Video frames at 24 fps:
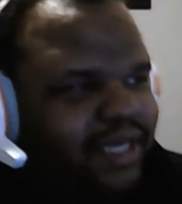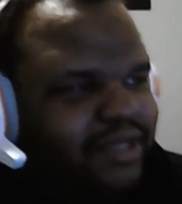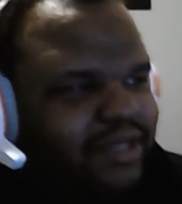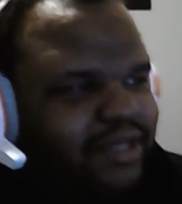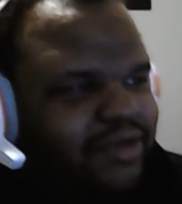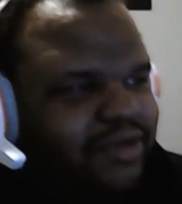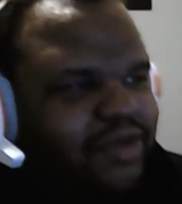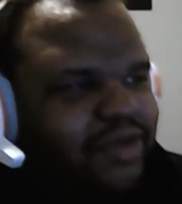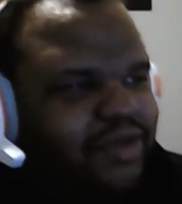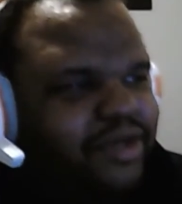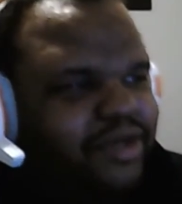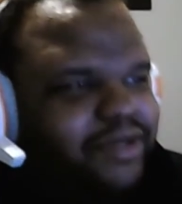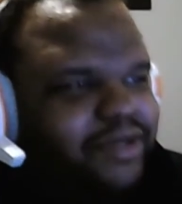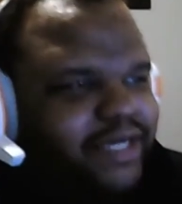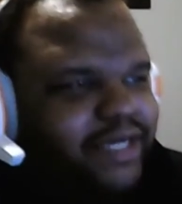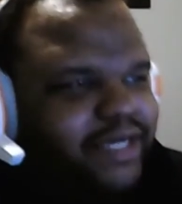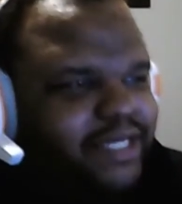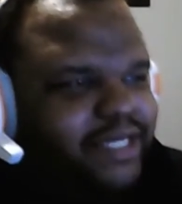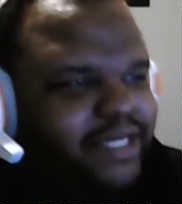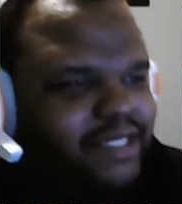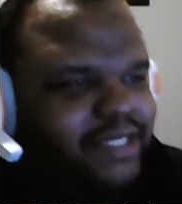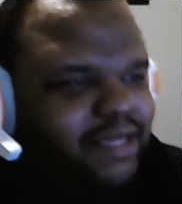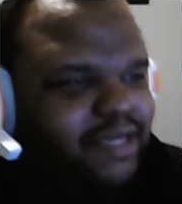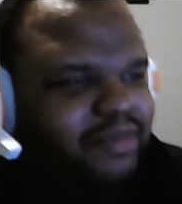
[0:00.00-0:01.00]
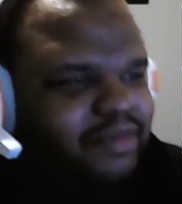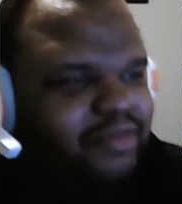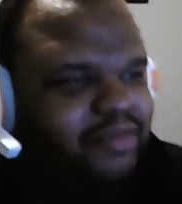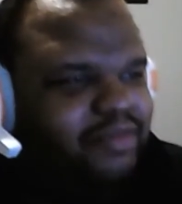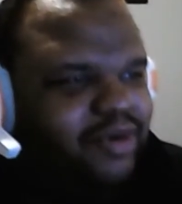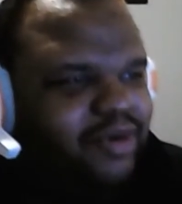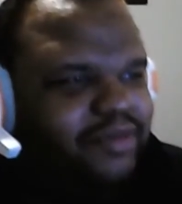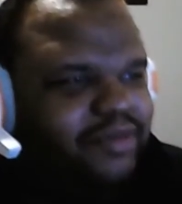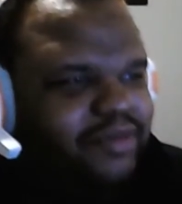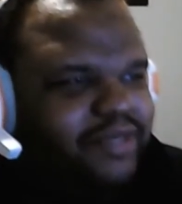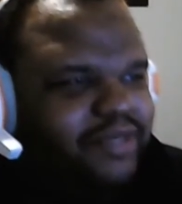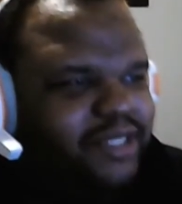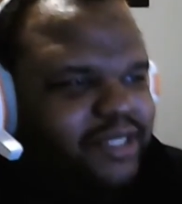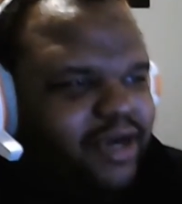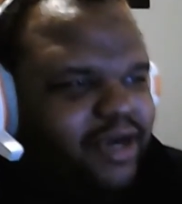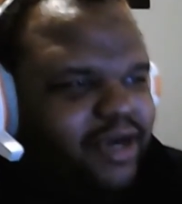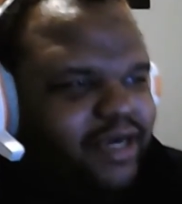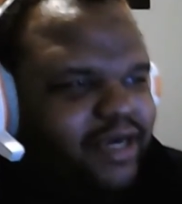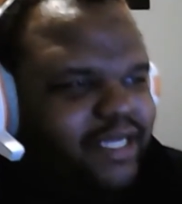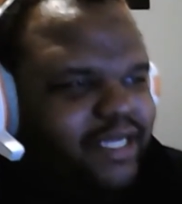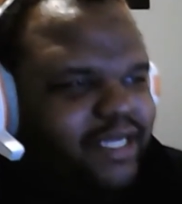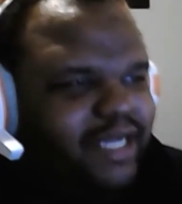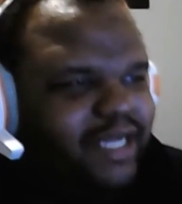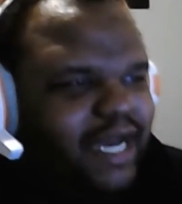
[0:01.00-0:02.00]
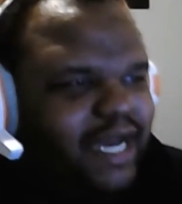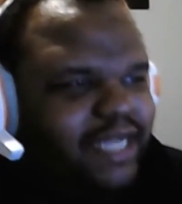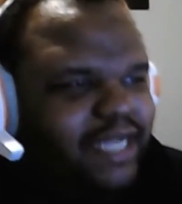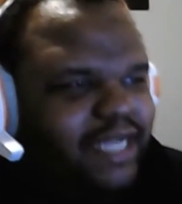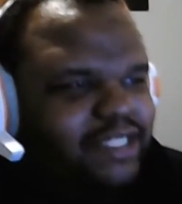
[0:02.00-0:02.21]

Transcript: your kids are going to be born retarded. I